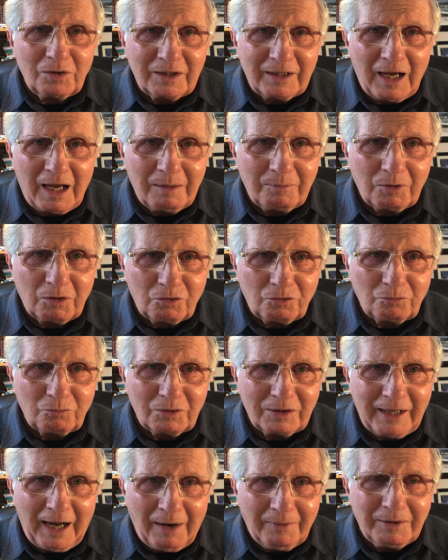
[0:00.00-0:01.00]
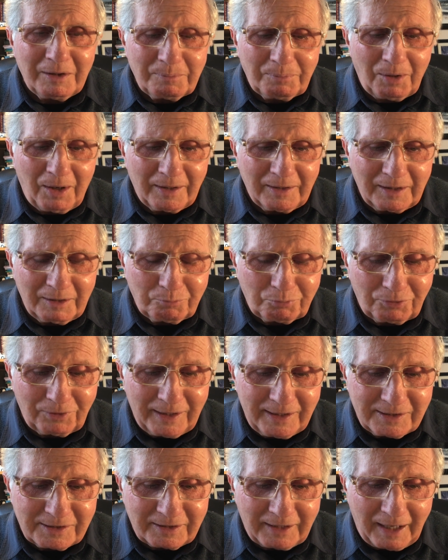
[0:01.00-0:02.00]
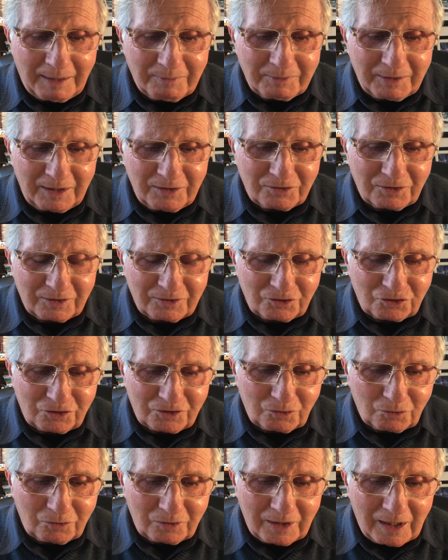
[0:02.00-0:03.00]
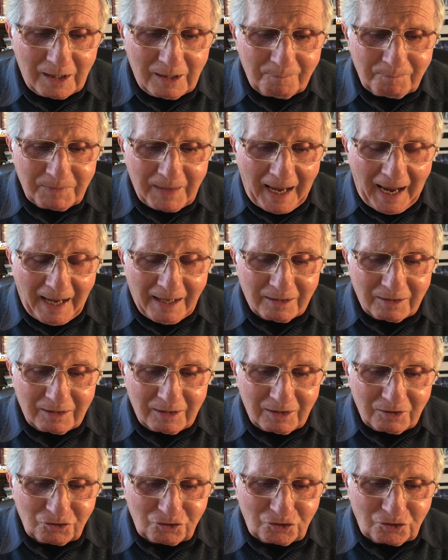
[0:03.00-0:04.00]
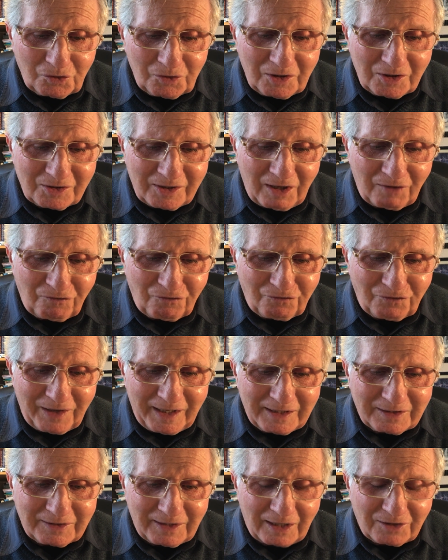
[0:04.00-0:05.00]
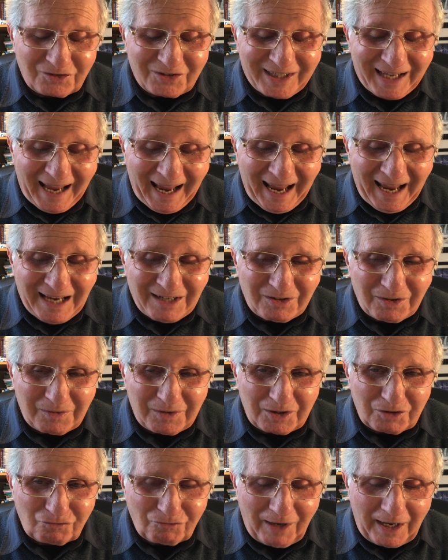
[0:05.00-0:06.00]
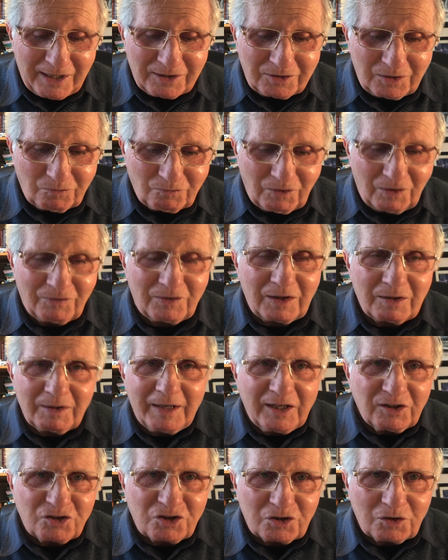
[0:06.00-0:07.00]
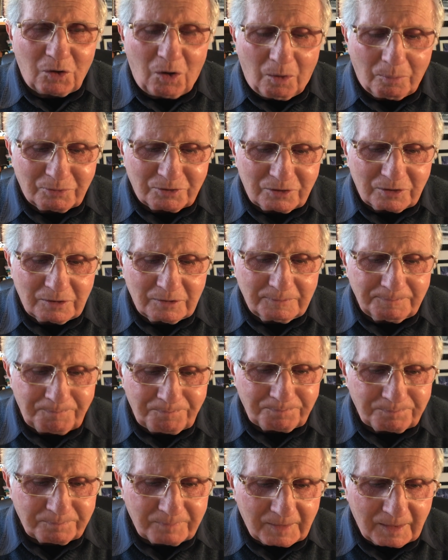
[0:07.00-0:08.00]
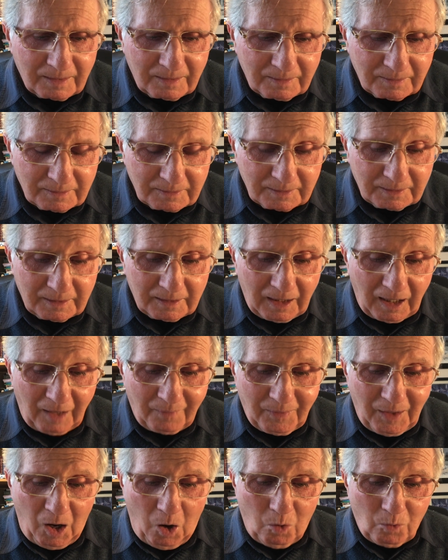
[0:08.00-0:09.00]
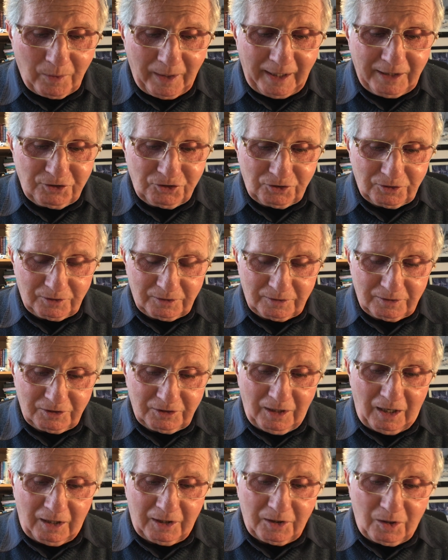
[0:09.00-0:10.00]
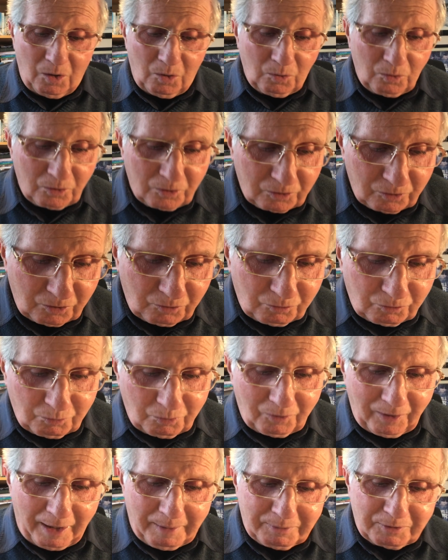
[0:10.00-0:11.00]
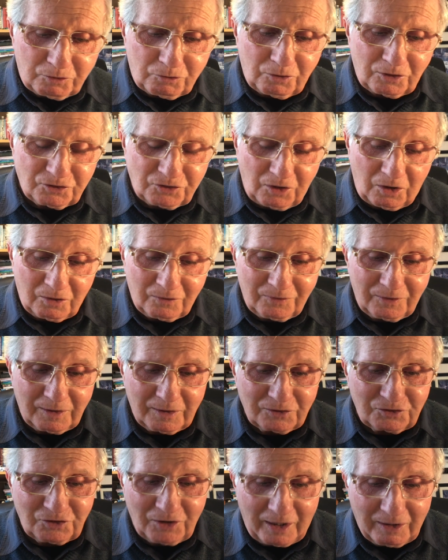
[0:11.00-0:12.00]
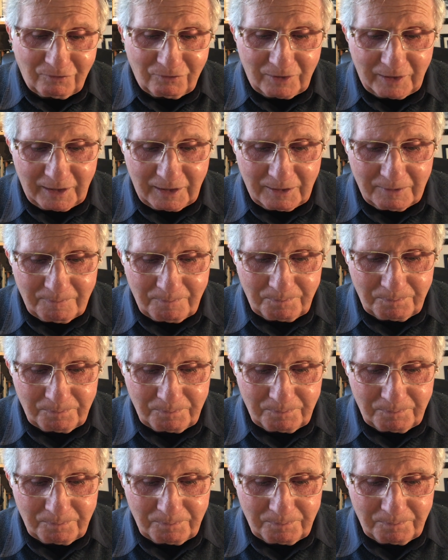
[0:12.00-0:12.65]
came, carried by the priest, came into stood. And as soon as their feet touched the edge of this raging river, it stopped. And the whole nation, young and old, were able to cross over safely.